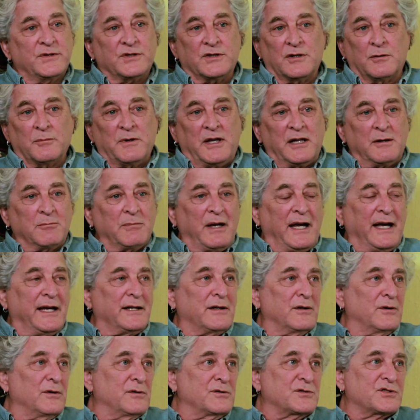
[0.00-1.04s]
she'll make
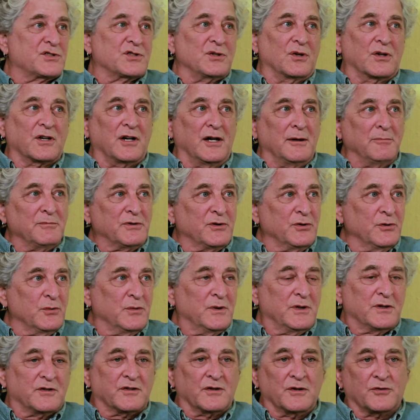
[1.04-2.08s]
banners. She'll come
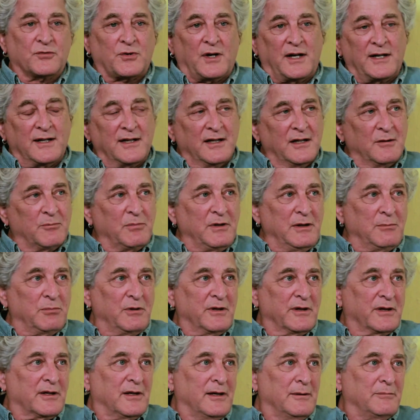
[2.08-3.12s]
to it. She'll try to get
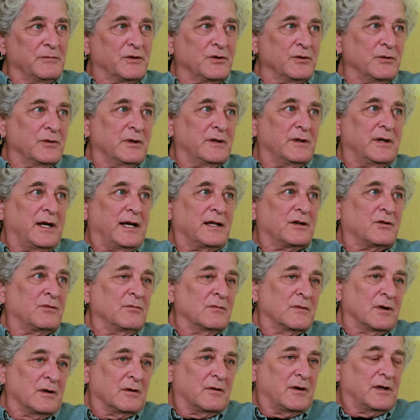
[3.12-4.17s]
people to come to it. I,
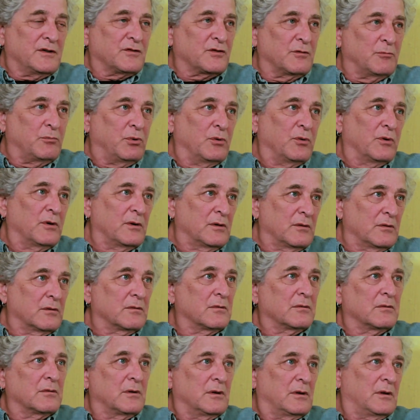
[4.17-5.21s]
you know, I support
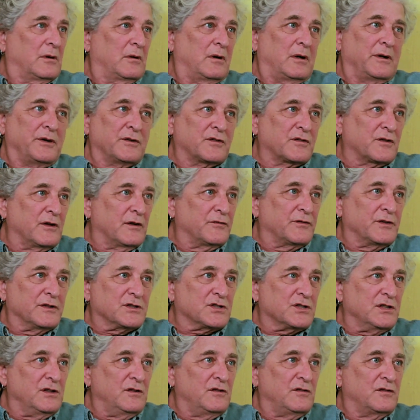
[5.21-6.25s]
you know all the stuff
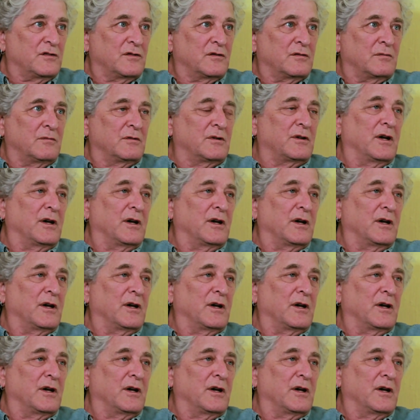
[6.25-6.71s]
that she's